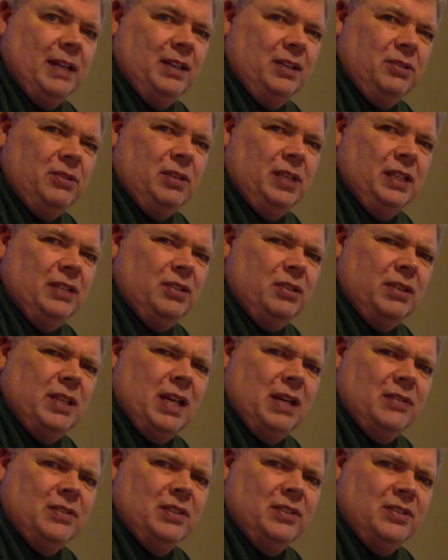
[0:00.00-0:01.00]
Usually in
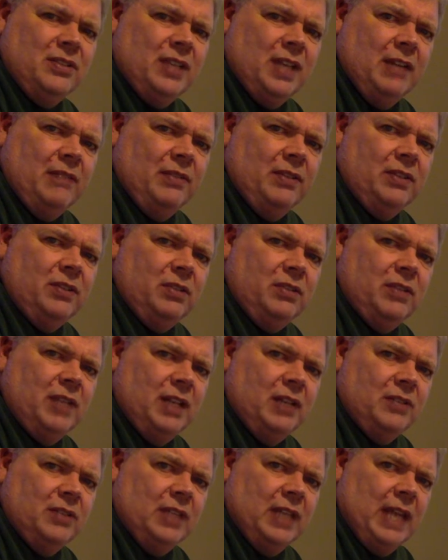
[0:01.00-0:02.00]
2007,
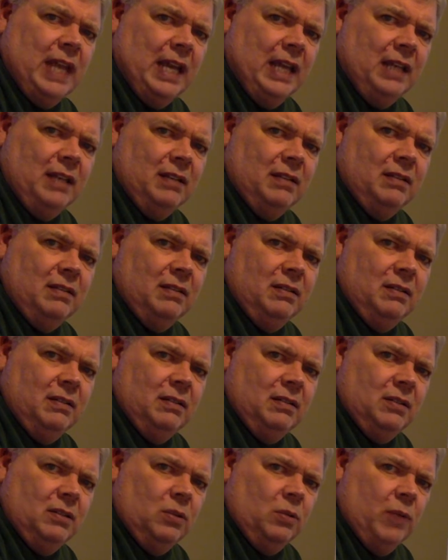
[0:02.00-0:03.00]
2008,
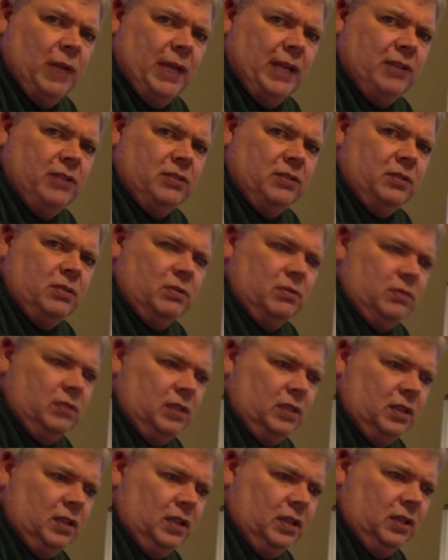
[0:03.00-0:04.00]
the wages
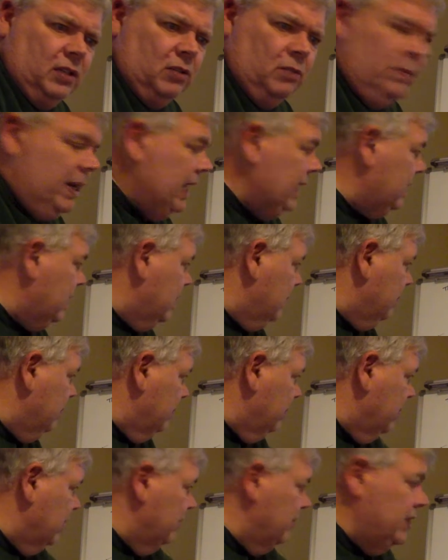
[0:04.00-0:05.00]
are going to go back up
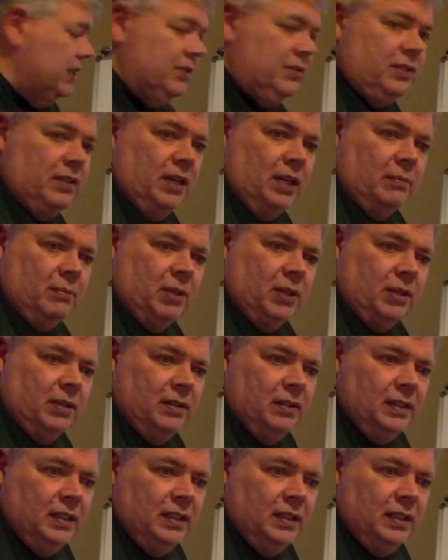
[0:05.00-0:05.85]
above this number.